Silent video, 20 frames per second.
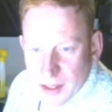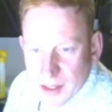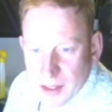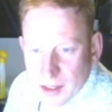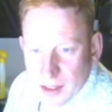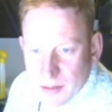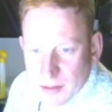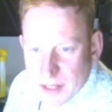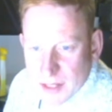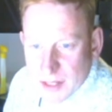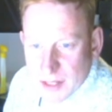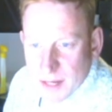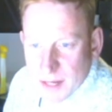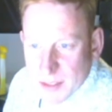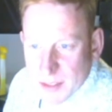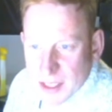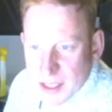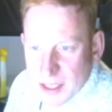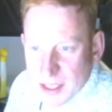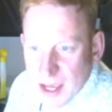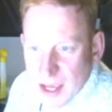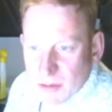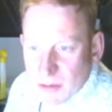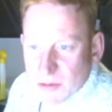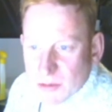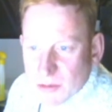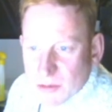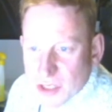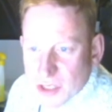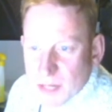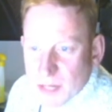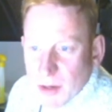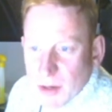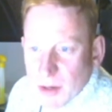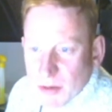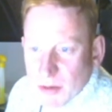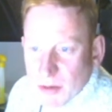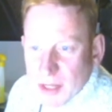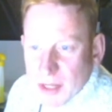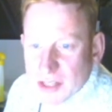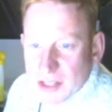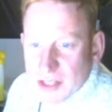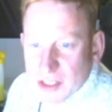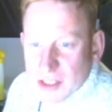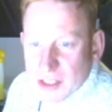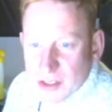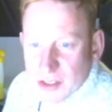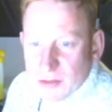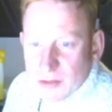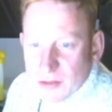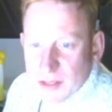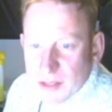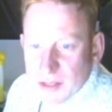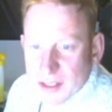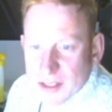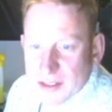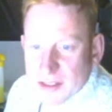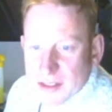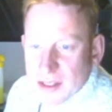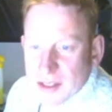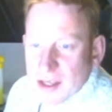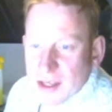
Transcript: limit to how cheap I would actually do this,